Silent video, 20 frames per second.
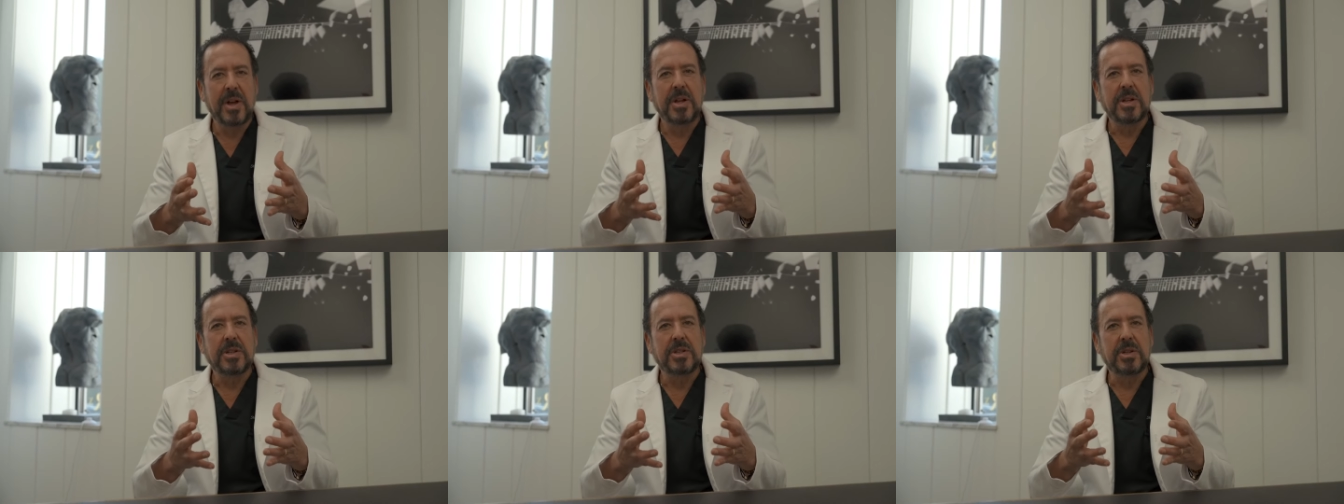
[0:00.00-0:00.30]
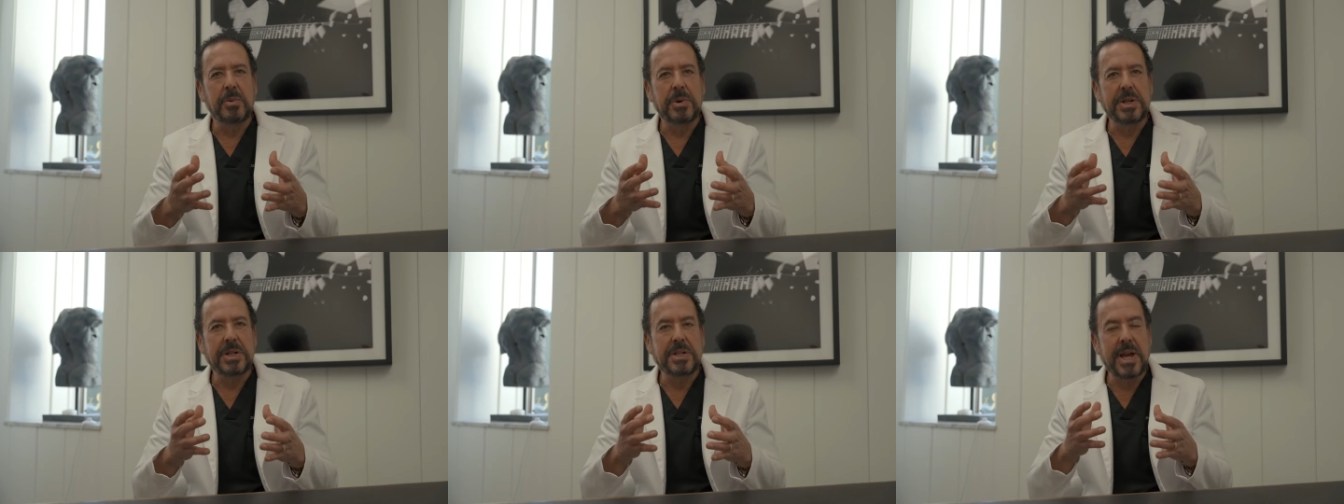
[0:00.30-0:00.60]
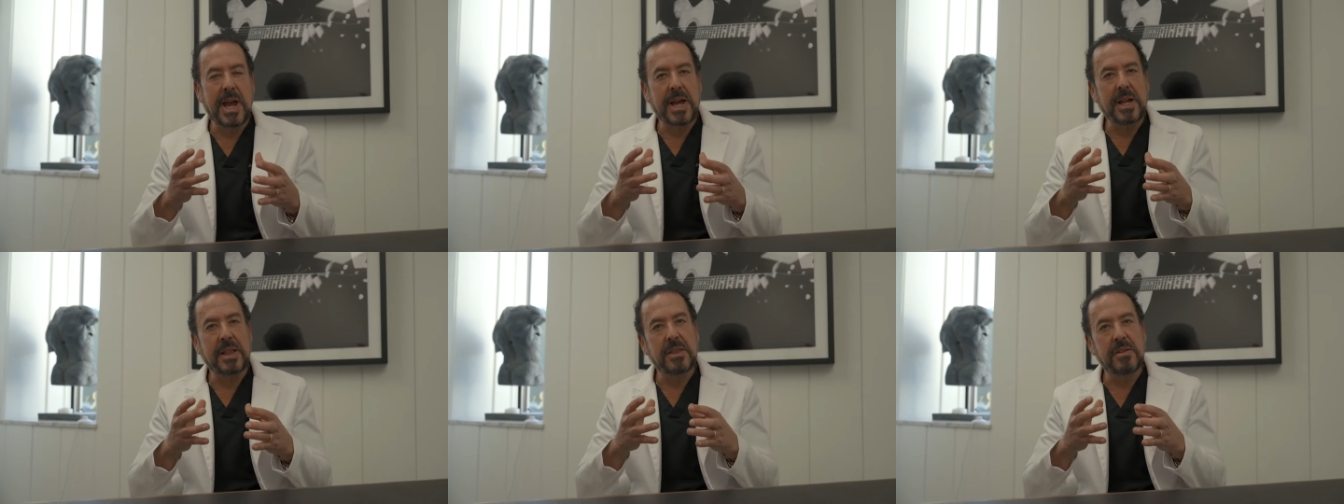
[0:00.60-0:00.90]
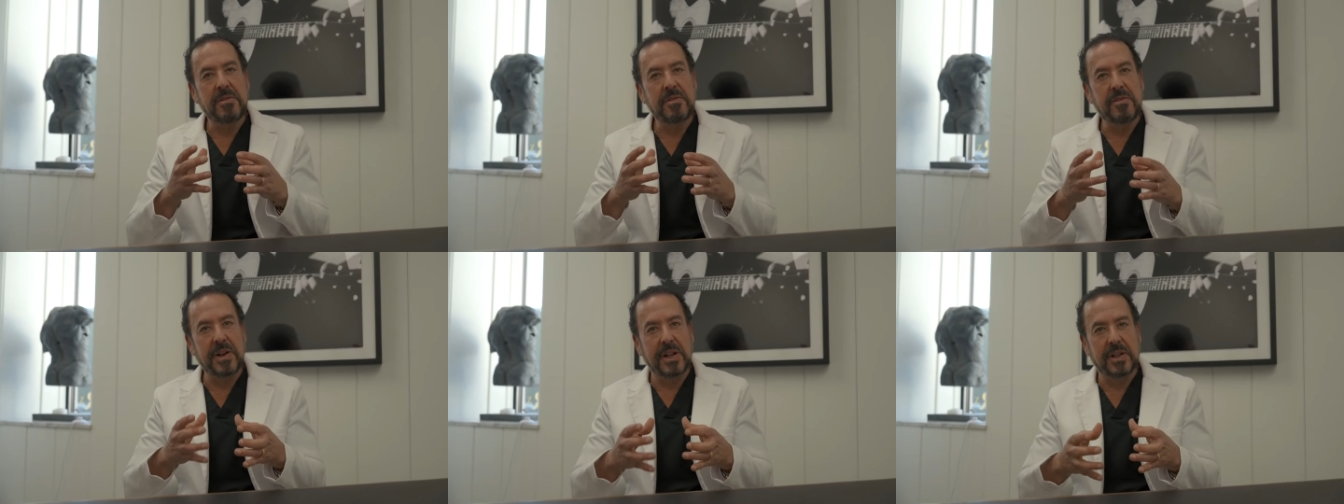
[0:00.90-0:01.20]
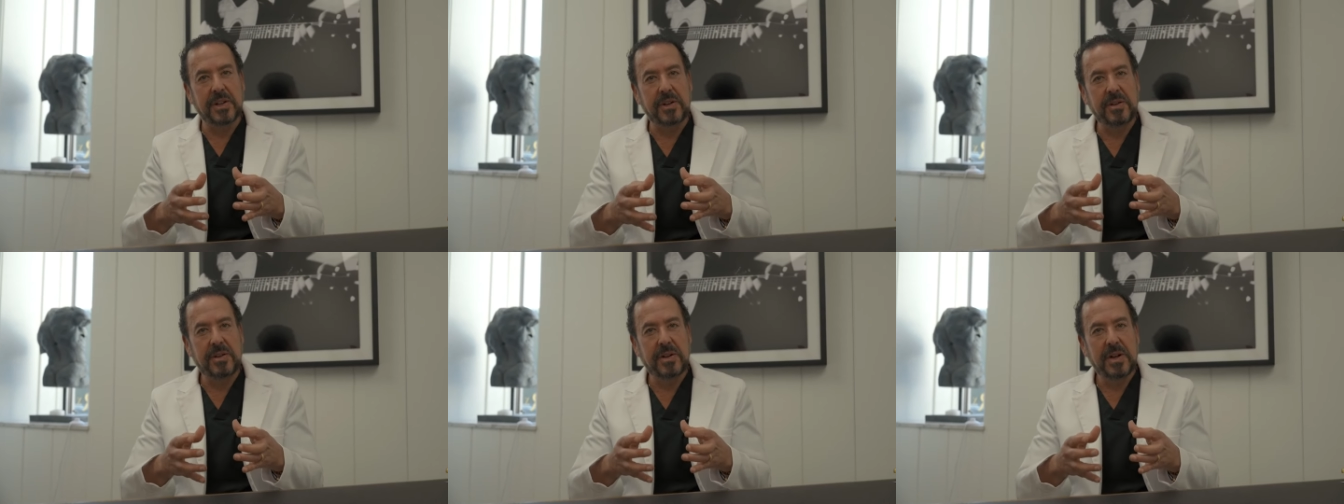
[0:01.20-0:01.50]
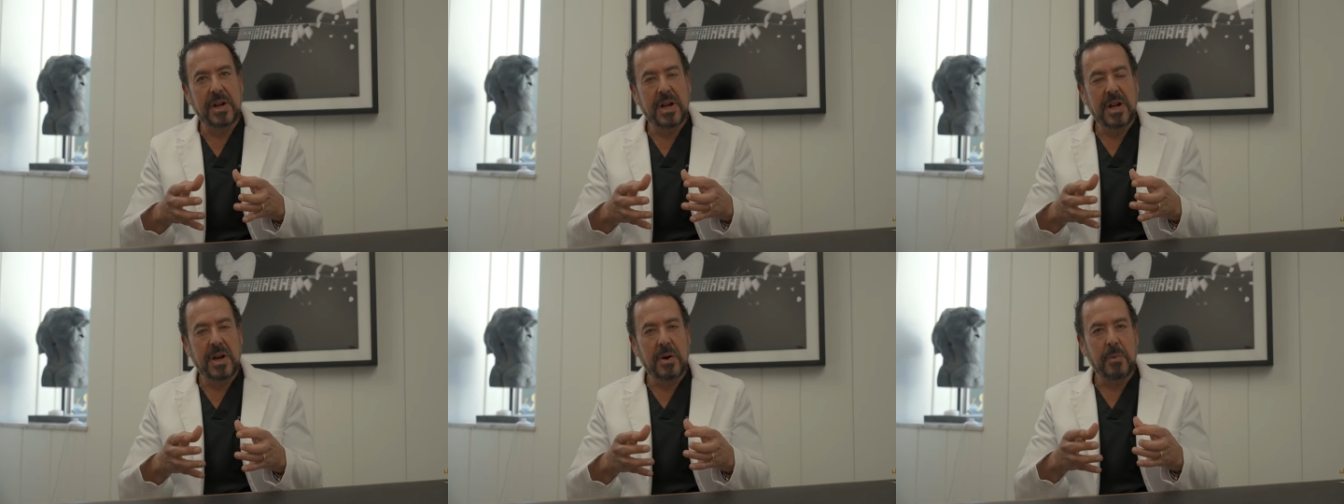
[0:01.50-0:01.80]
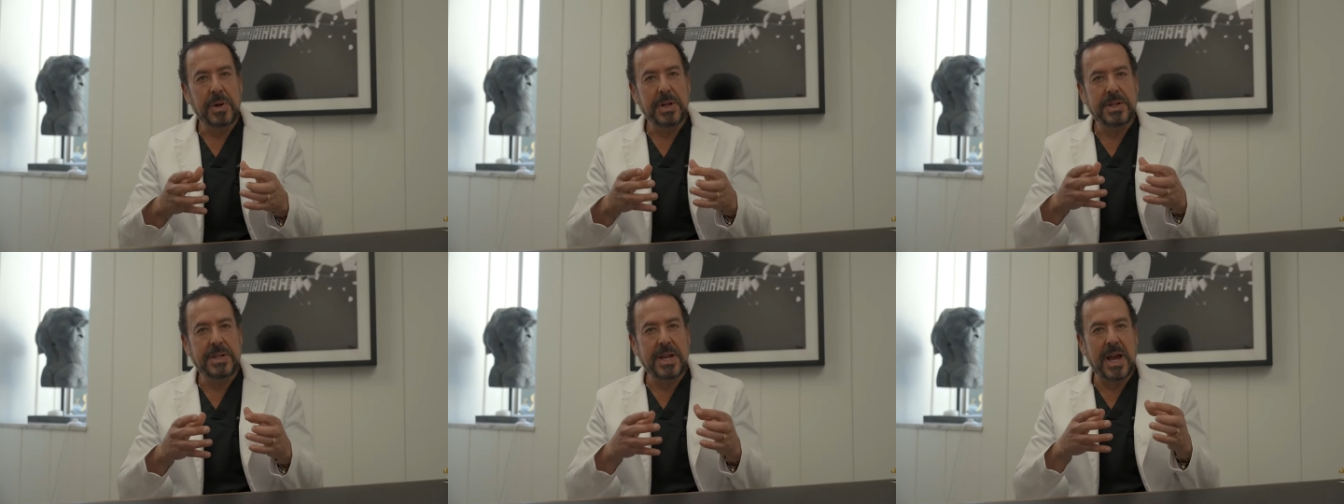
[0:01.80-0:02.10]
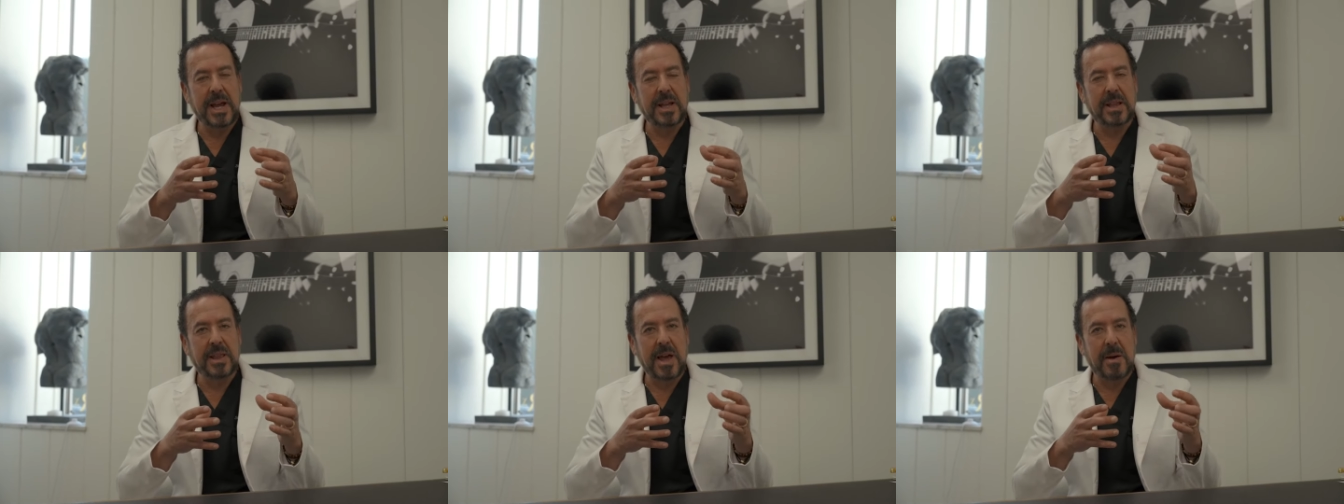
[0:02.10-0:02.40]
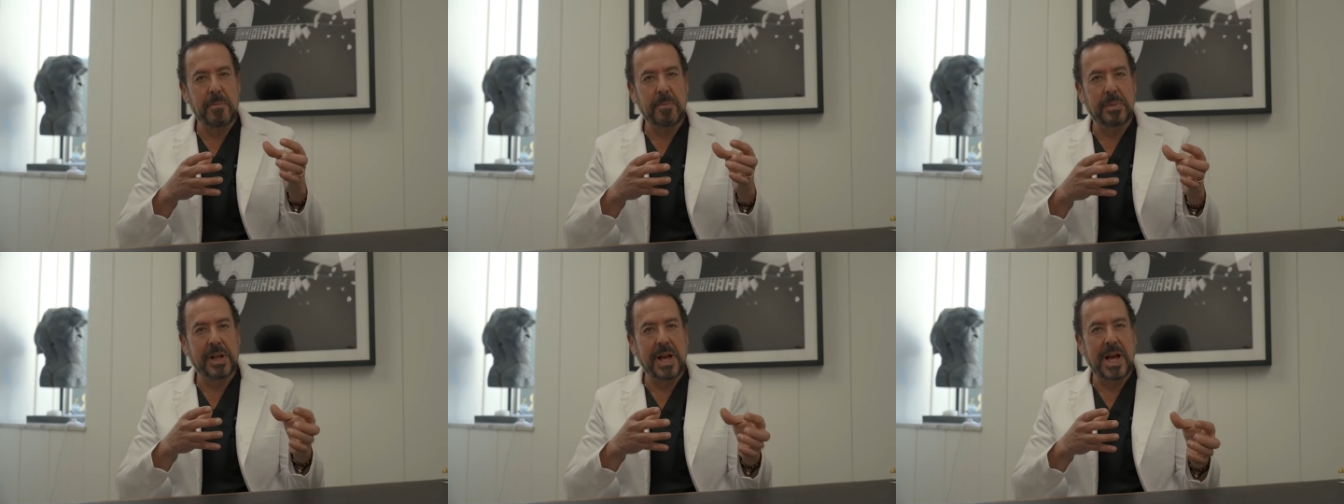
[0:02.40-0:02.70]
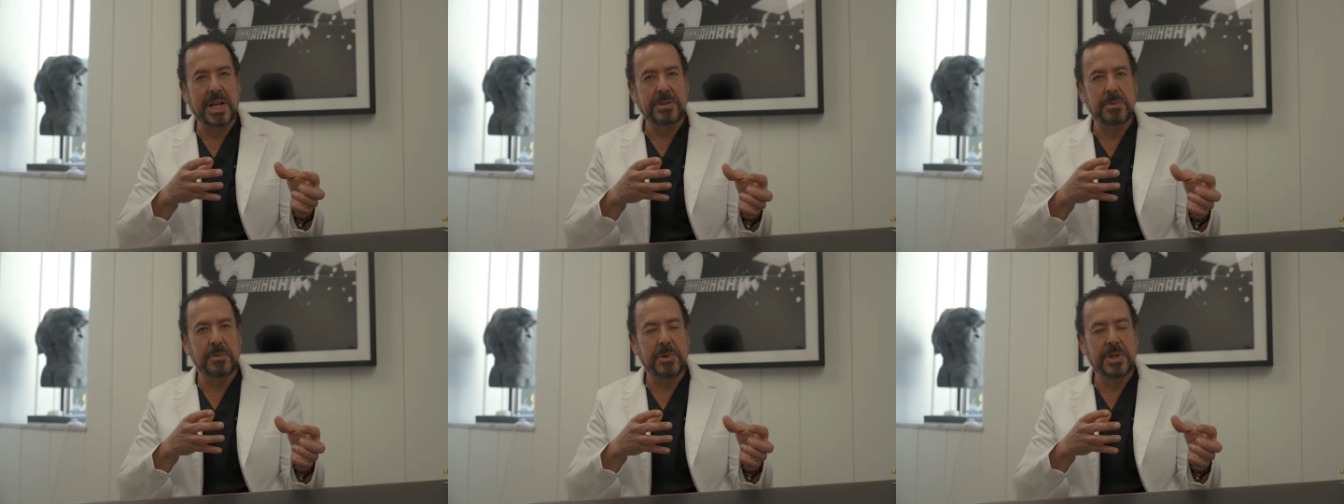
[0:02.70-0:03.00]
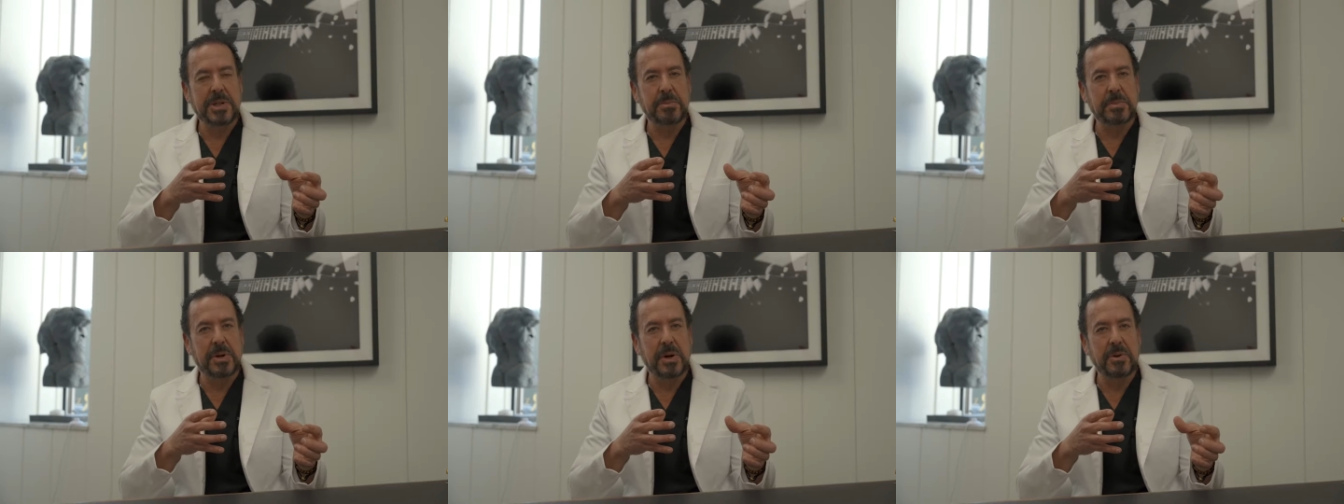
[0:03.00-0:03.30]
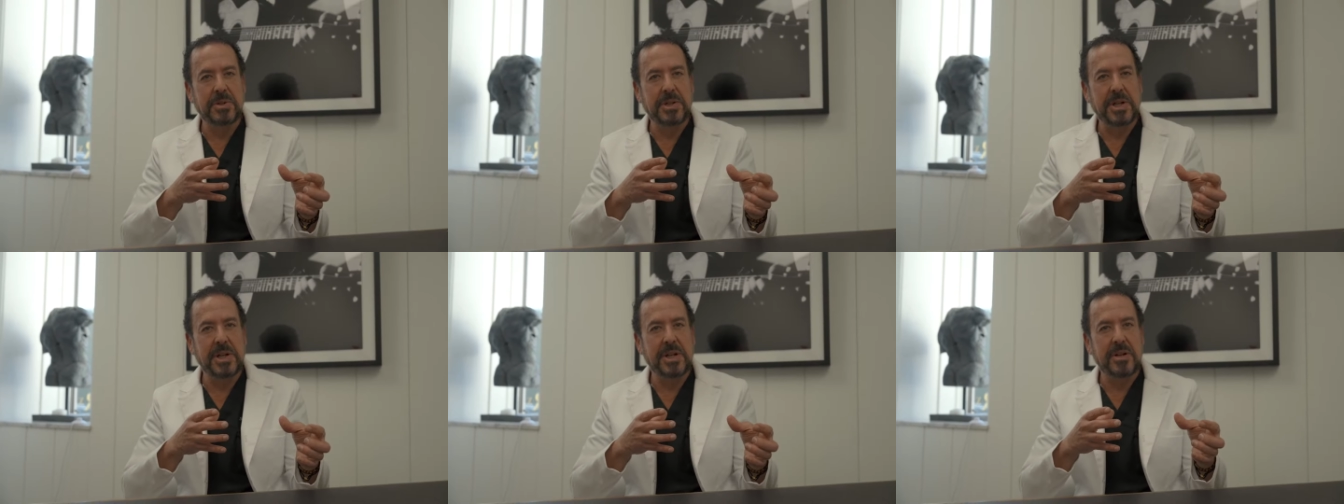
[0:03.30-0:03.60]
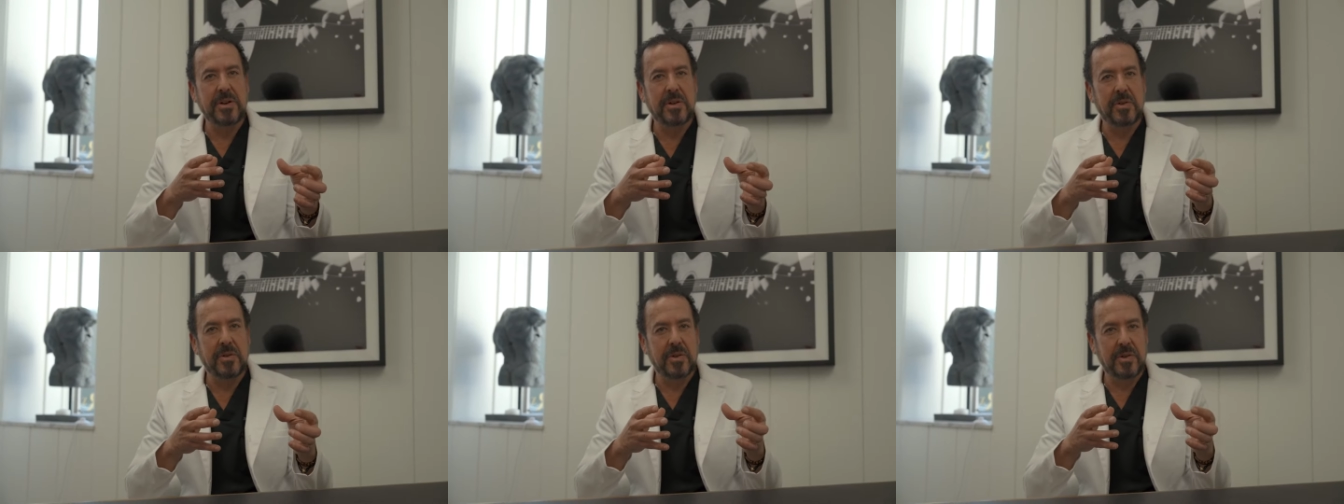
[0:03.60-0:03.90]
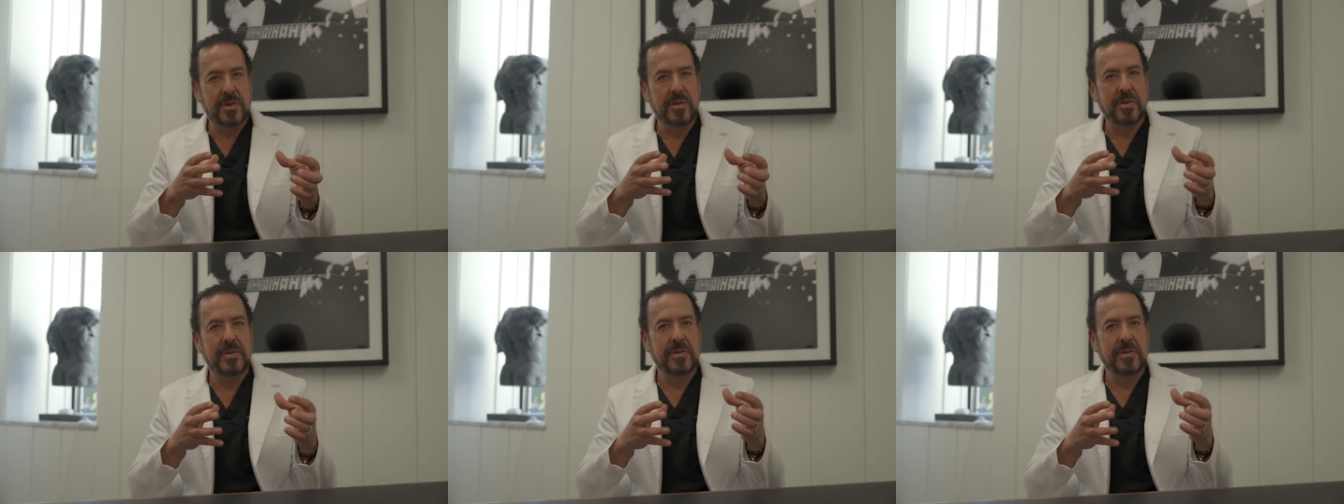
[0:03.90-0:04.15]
So we take the filler, we take that plasma-rich protein or